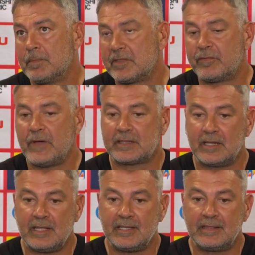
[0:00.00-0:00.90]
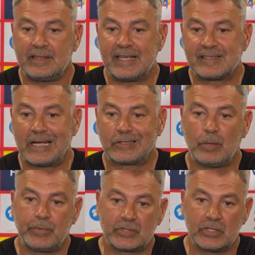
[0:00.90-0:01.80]
But the fact that he did the exact
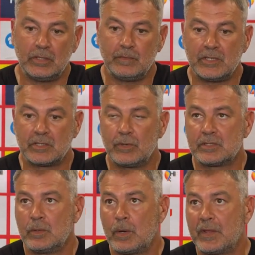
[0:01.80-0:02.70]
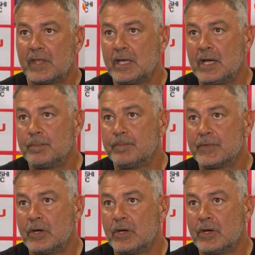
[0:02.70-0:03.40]
opposite is the reason why we won the game.